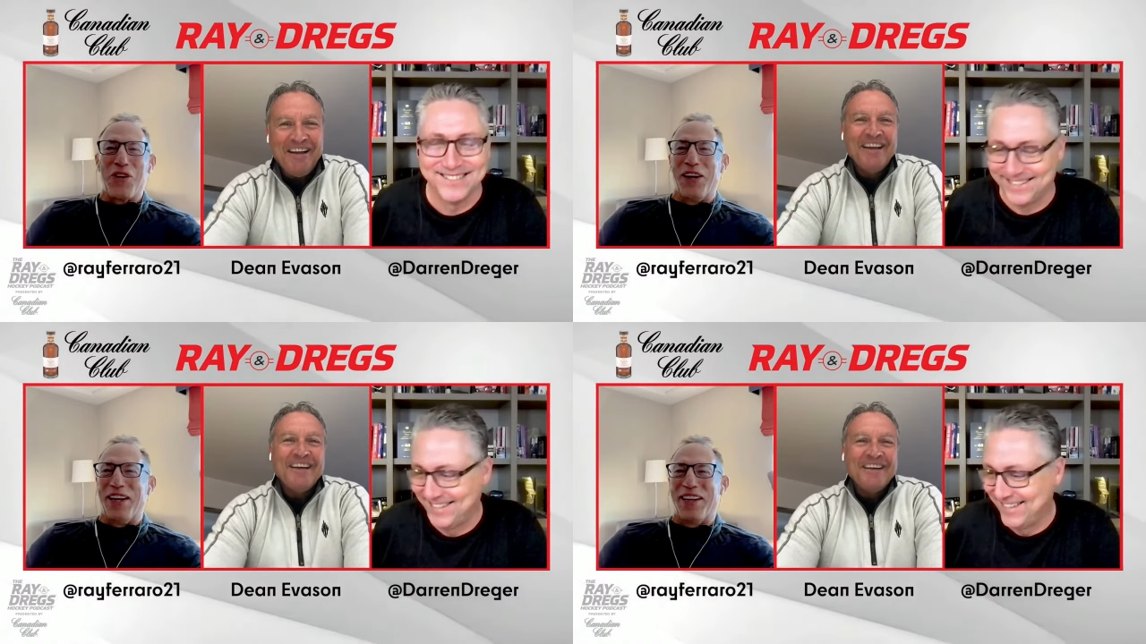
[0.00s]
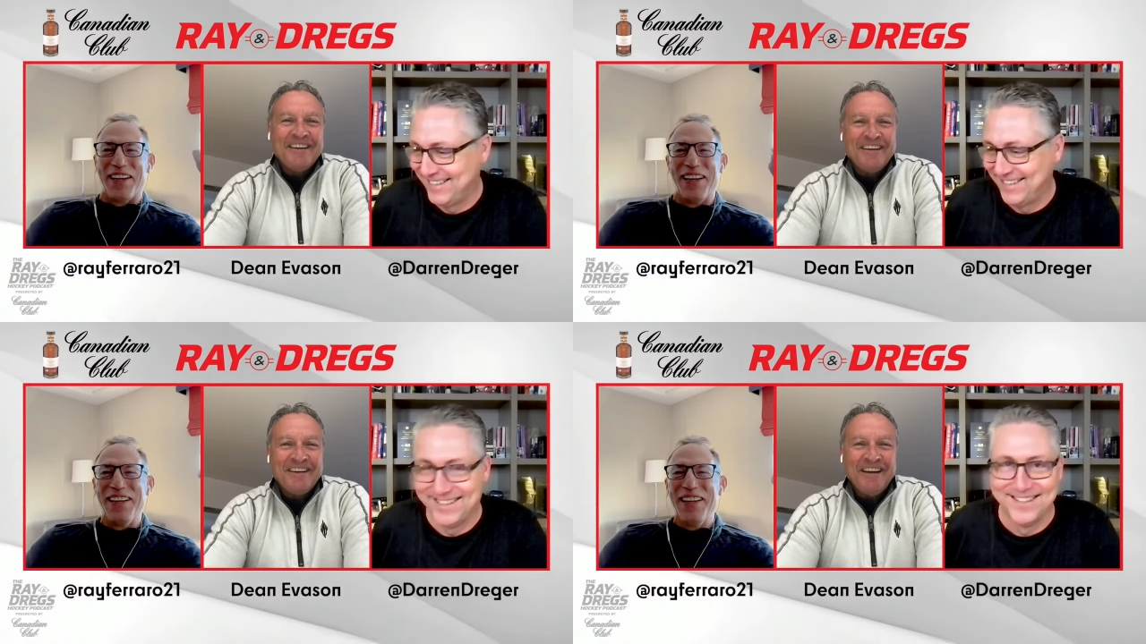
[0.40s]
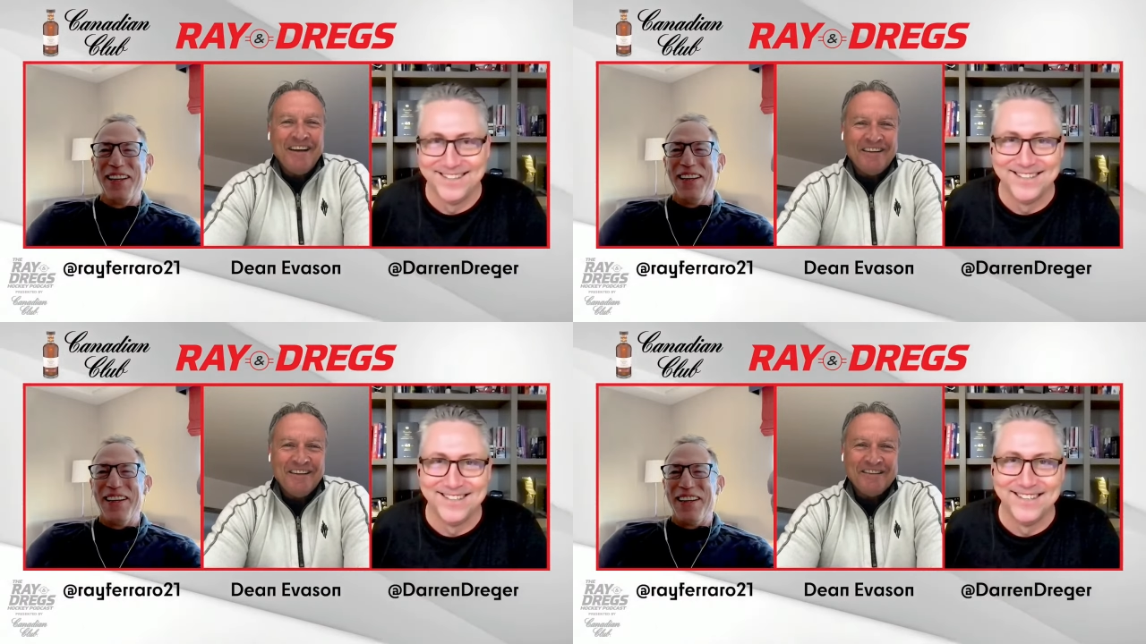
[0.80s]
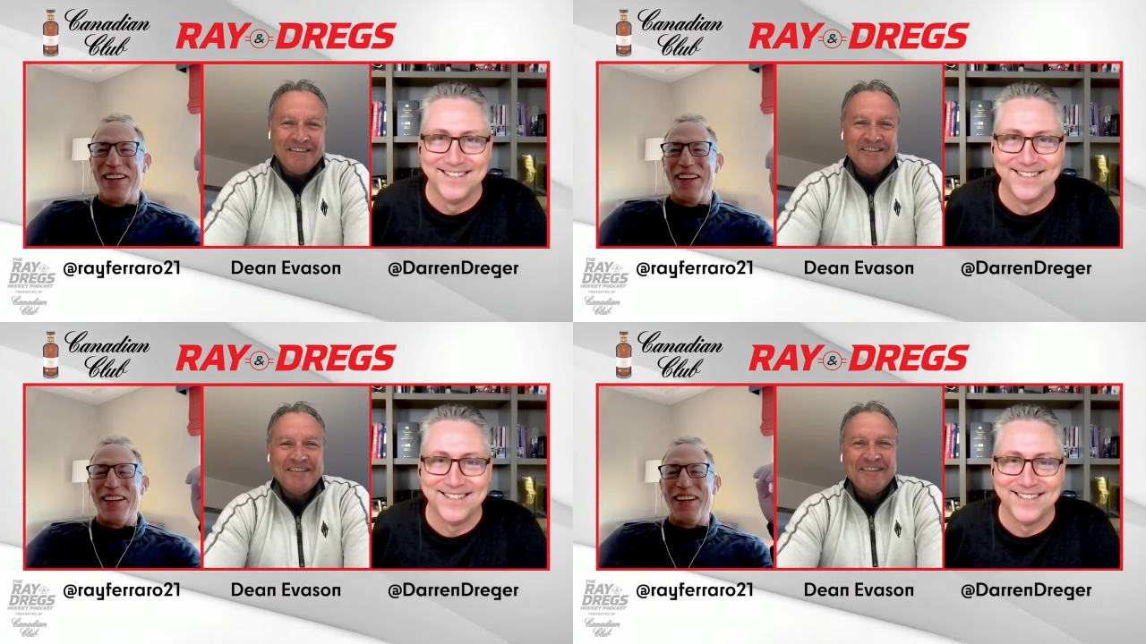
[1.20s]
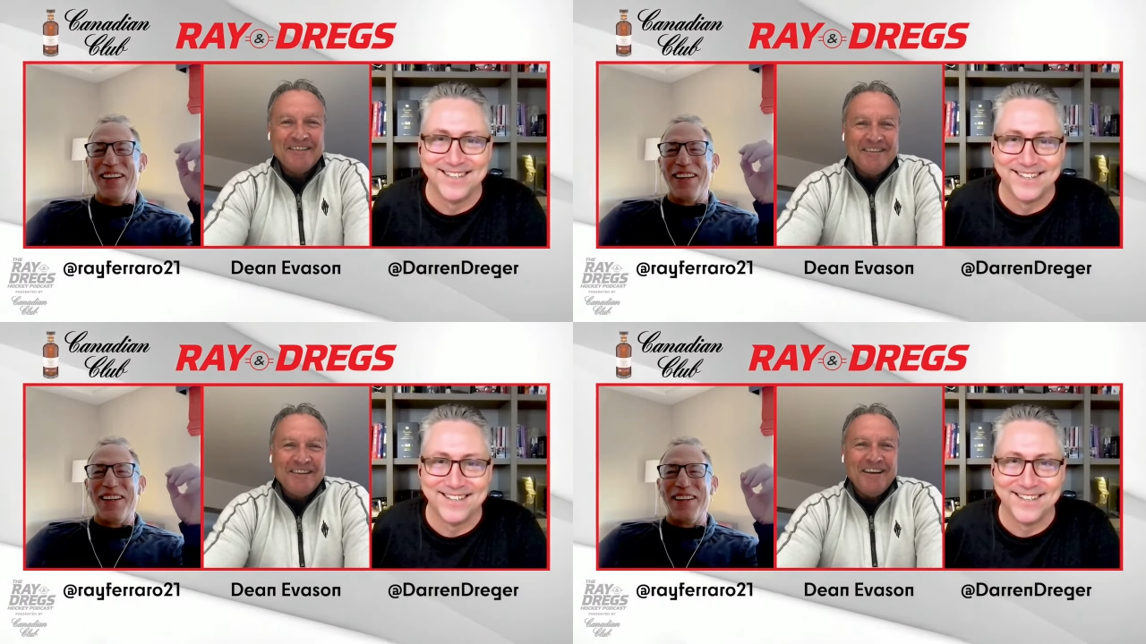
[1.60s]
Speaker 1: good. yeah, it does.
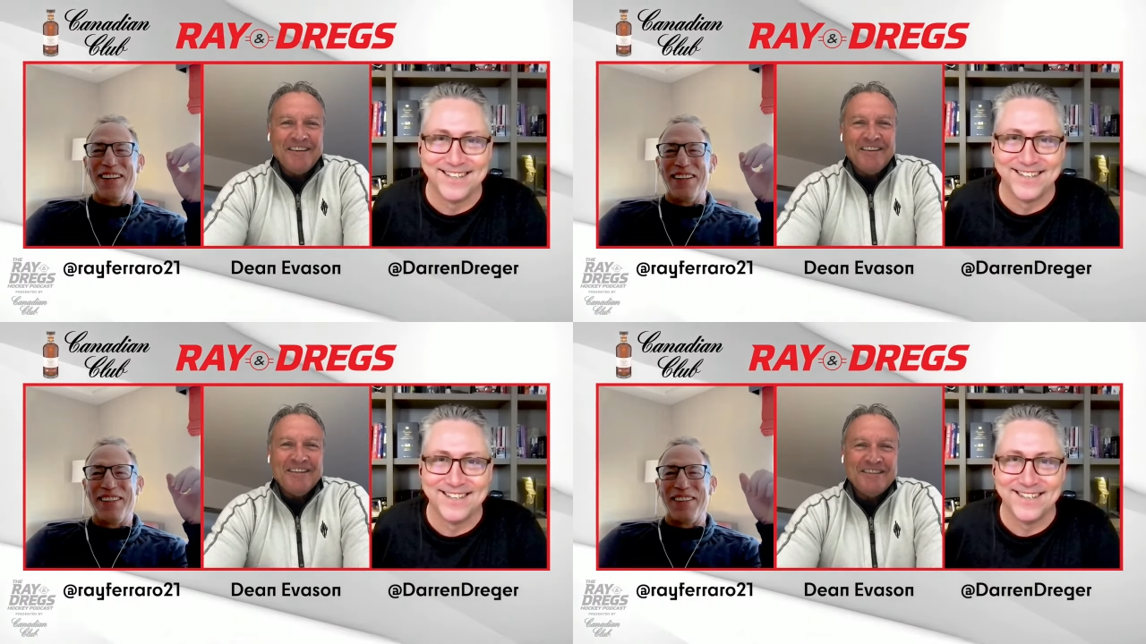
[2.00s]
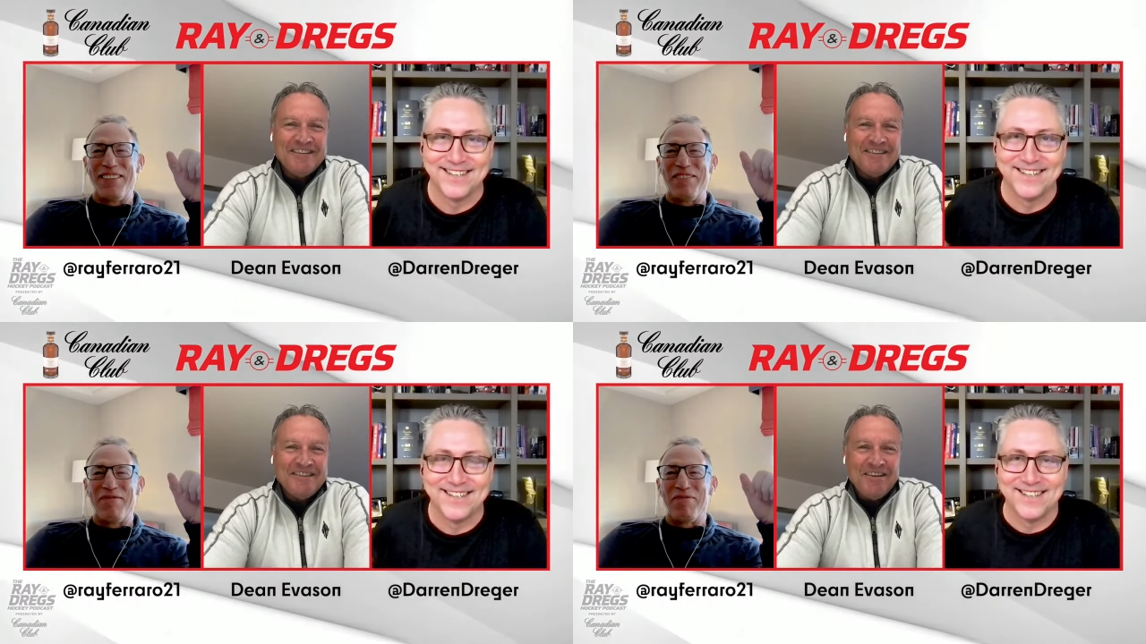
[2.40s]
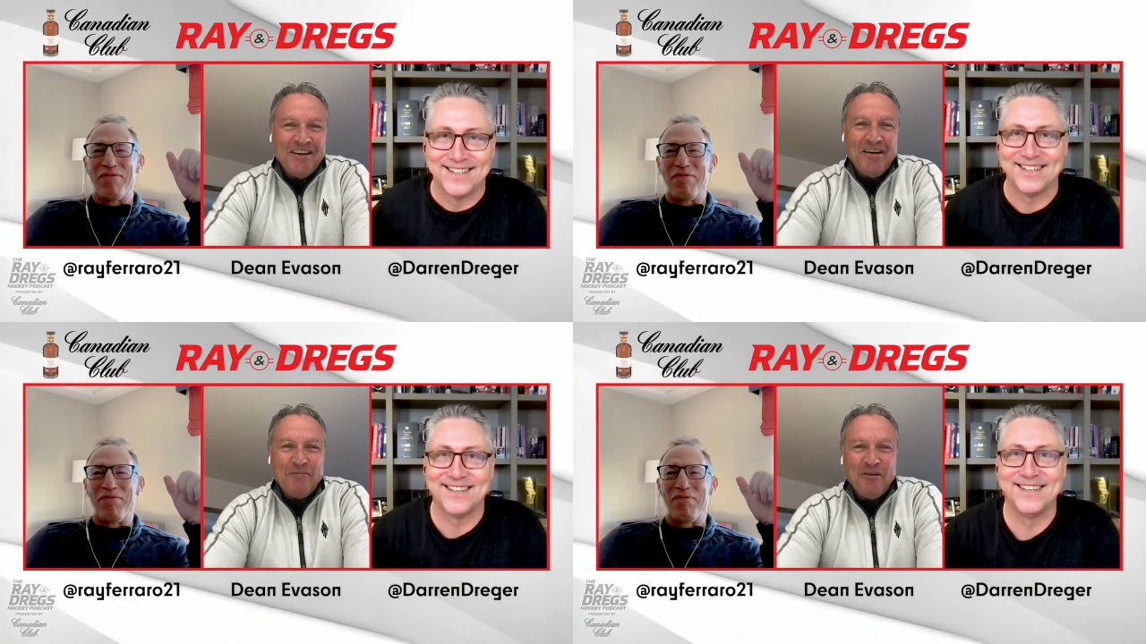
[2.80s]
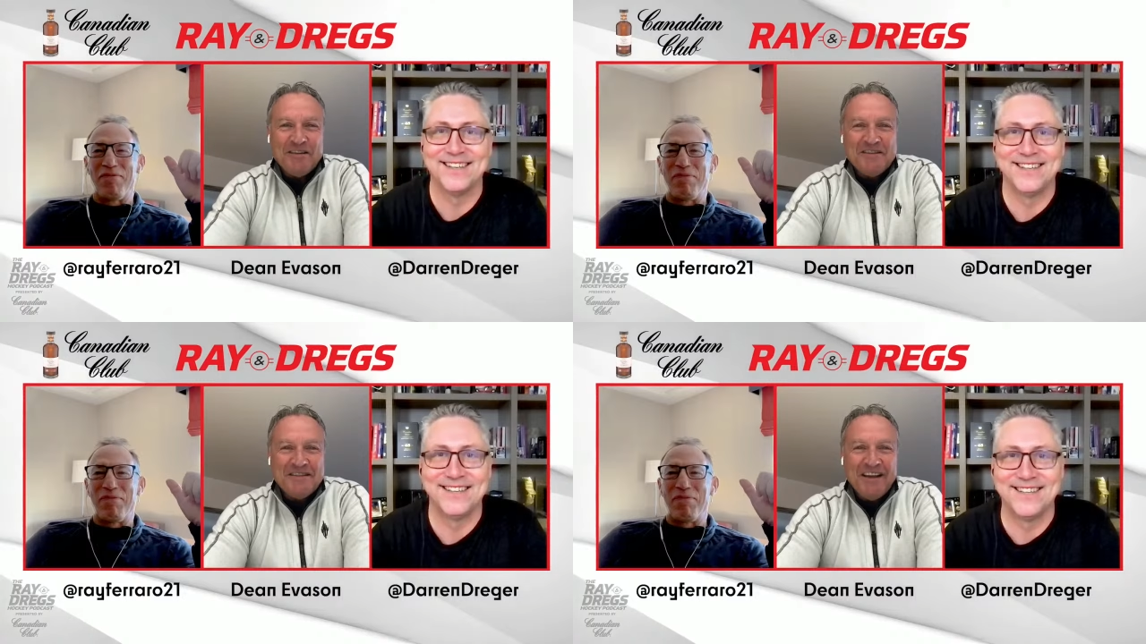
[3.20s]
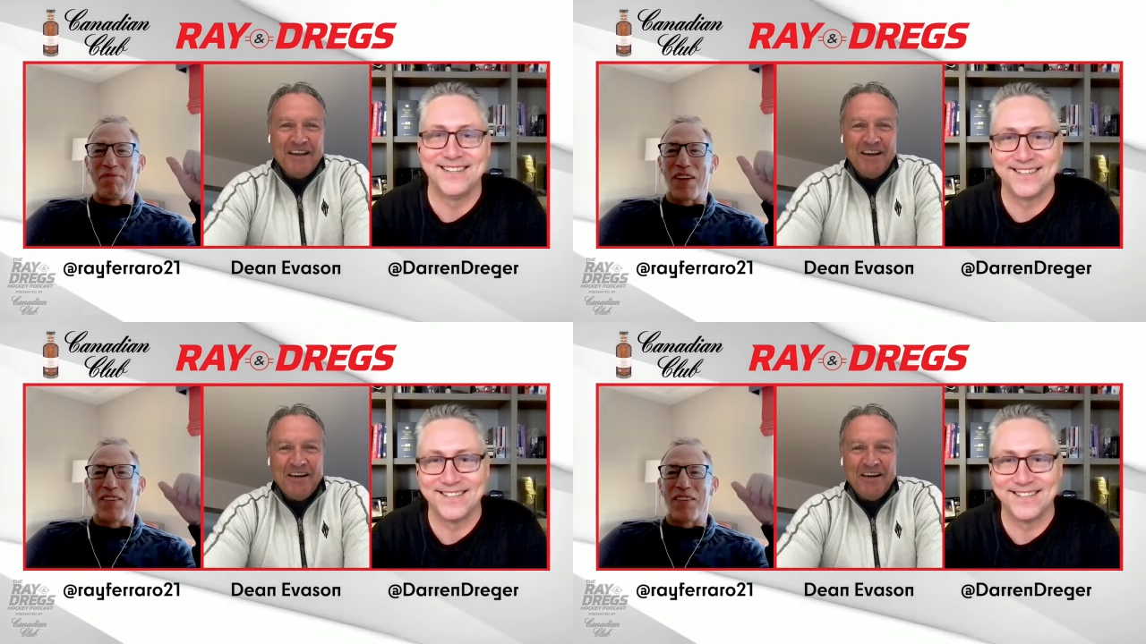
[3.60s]
Yeah, it does. All right, boys. Take